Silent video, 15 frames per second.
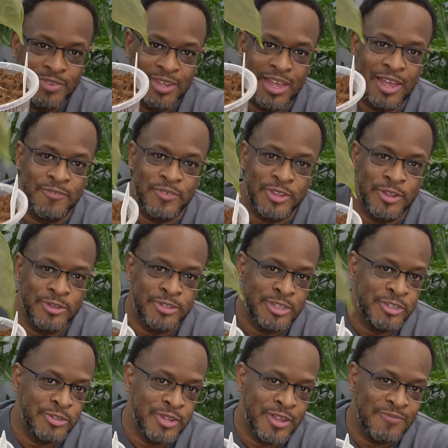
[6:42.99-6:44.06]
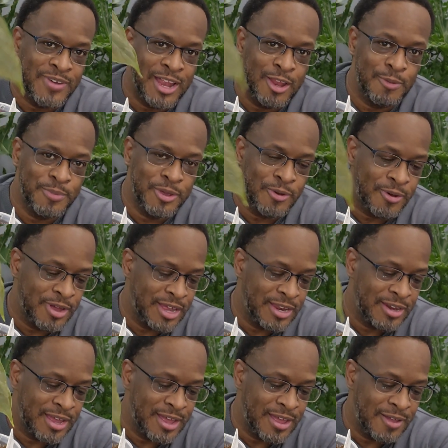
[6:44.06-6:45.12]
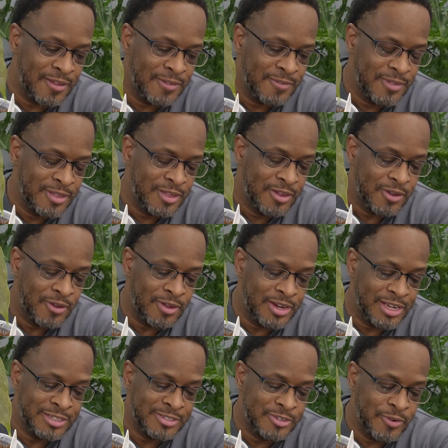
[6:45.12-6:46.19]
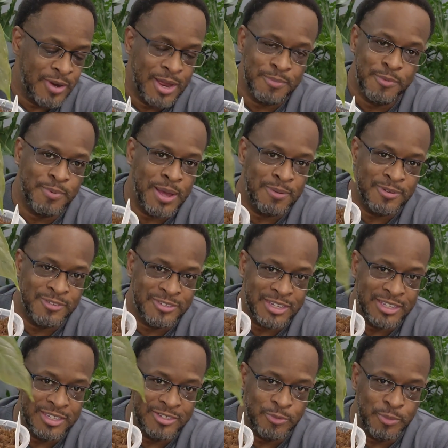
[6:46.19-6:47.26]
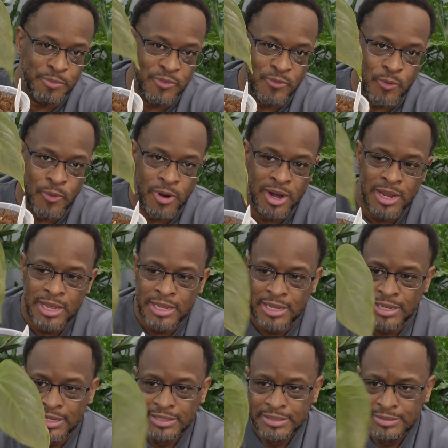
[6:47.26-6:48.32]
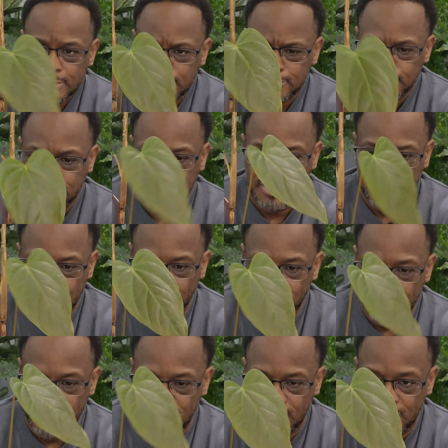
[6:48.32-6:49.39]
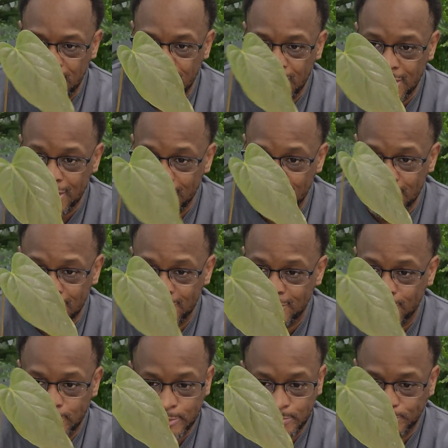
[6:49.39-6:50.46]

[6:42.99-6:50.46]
And for those of you that follow me on Instagram, you probably have seen this one before. She is